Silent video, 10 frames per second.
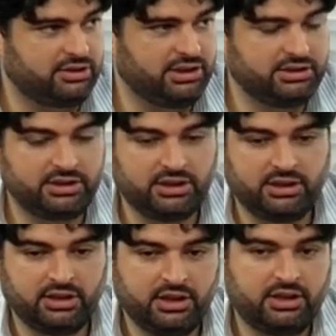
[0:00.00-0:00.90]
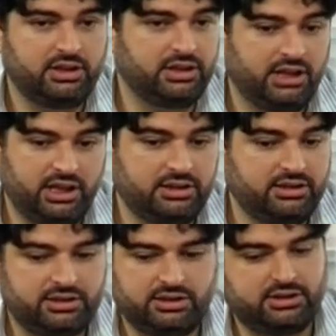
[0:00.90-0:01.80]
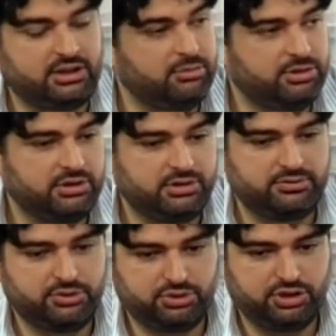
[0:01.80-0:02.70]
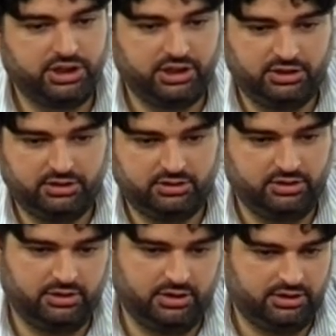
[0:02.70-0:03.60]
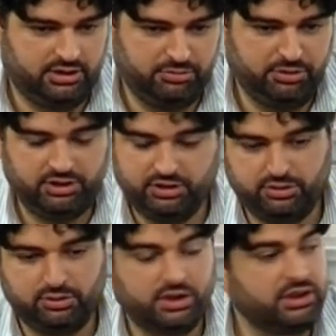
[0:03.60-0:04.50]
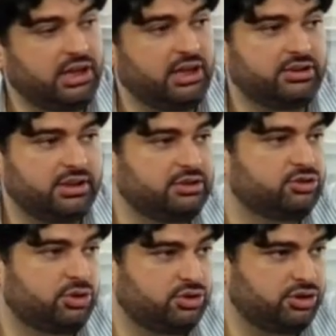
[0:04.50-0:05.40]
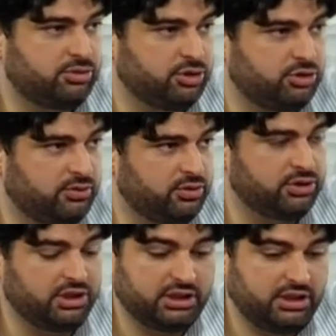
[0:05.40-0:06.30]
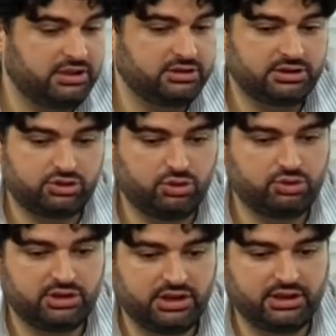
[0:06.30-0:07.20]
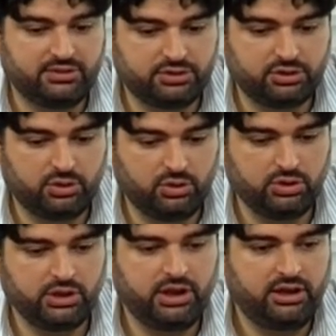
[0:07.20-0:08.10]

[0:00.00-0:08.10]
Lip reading: And again, this example of Ukraine and Armenia on the one hand and Georgia and Moldova on the other hand, this shows that after all,